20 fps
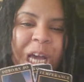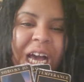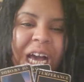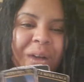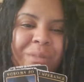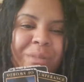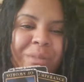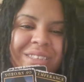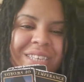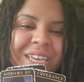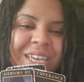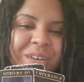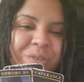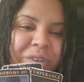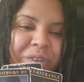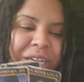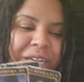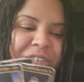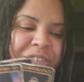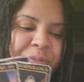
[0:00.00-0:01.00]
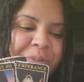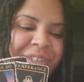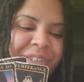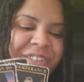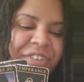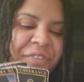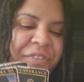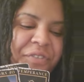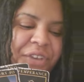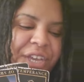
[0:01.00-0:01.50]
I'm about to get real
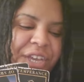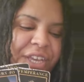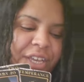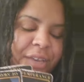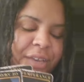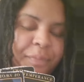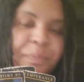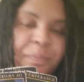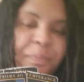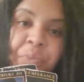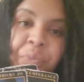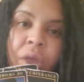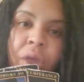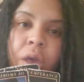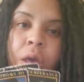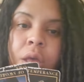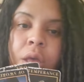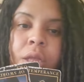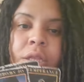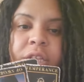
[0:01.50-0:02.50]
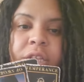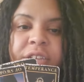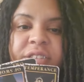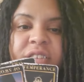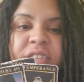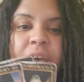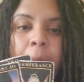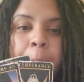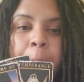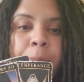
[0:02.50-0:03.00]
specific.
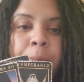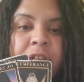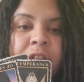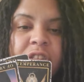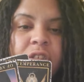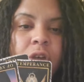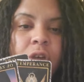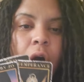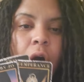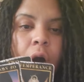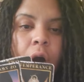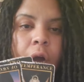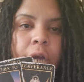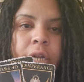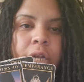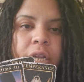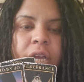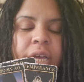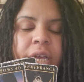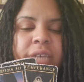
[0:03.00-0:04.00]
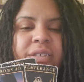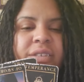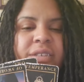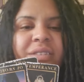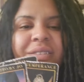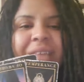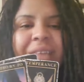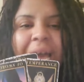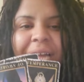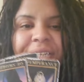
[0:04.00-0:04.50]
This Temperance card is a
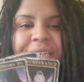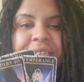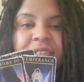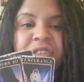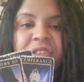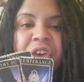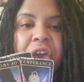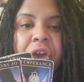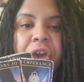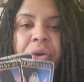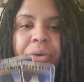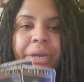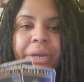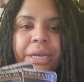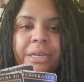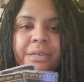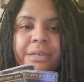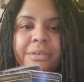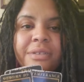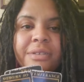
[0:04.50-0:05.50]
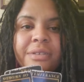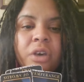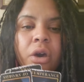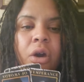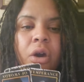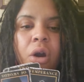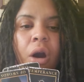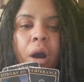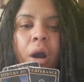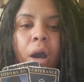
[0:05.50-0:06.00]
Sagittarius
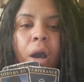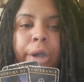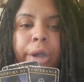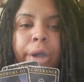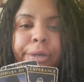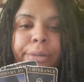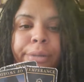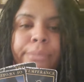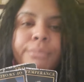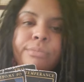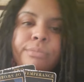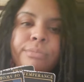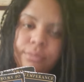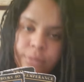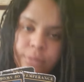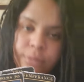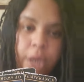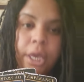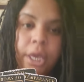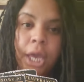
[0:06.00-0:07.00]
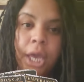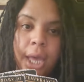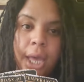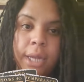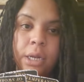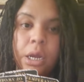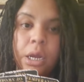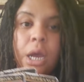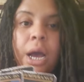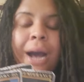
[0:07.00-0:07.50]
card.
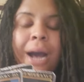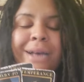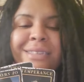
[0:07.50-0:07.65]
Again, a